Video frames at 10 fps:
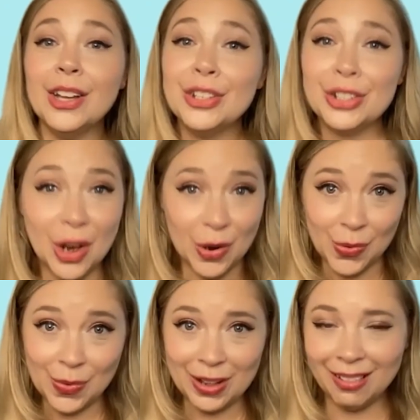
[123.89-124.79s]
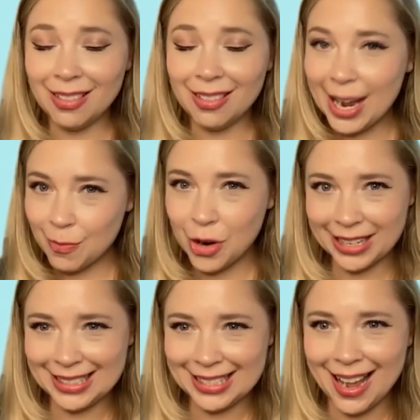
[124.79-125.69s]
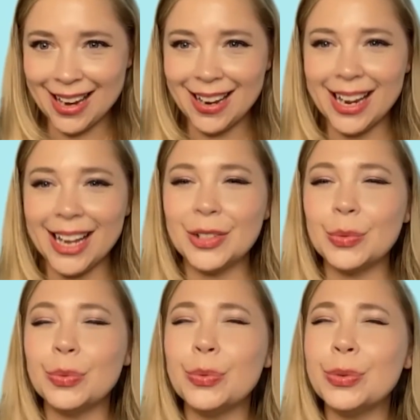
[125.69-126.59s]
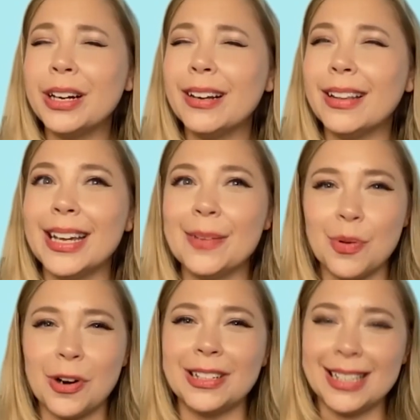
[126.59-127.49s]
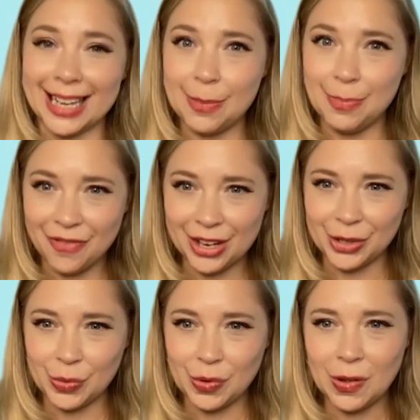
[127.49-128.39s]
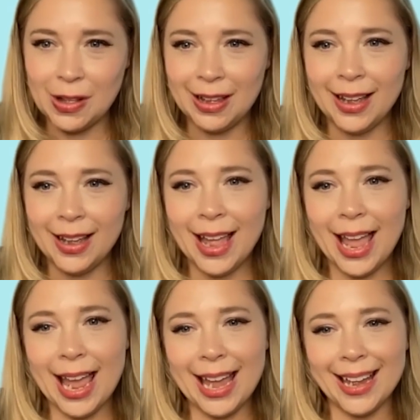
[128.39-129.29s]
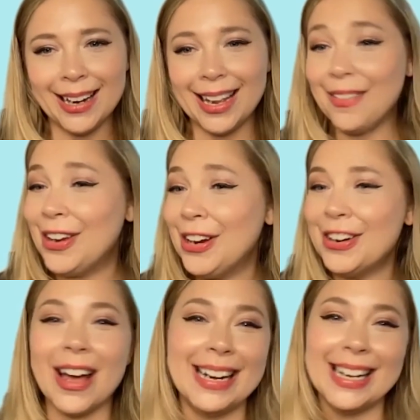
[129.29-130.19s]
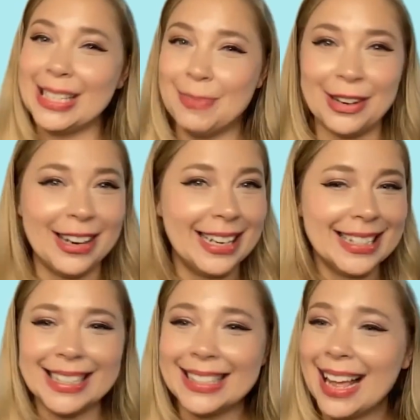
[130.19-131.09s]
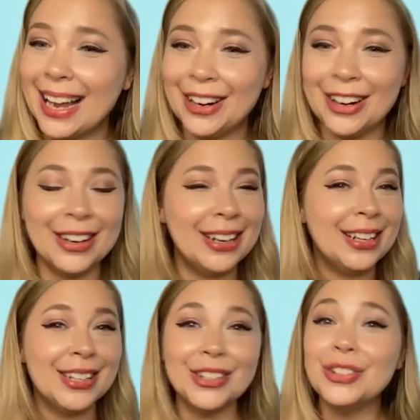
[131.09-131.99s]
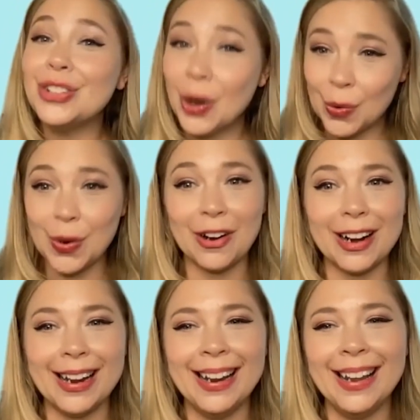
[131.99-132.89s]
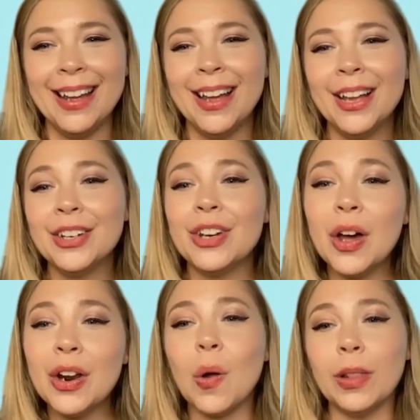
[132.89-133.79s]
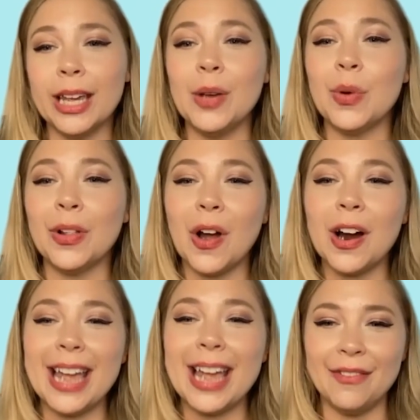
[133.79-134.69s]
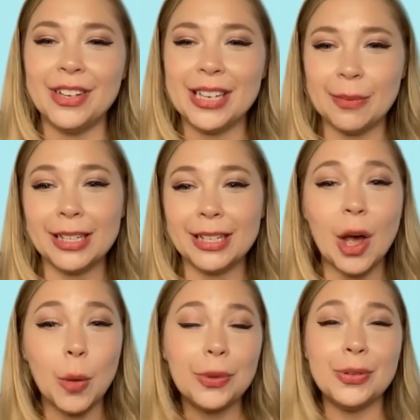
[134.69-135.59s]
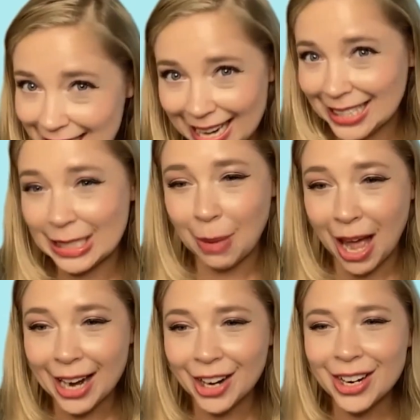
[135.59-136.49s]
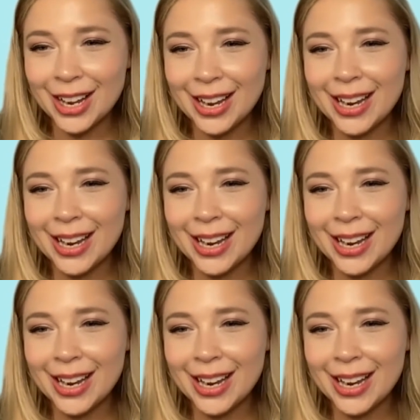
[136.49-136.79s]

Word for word: So, like Morgan said, it's really important to keep it visual. And if you're not an experienced designer, don't worry. Not only will our Canva templates help you stay inspired,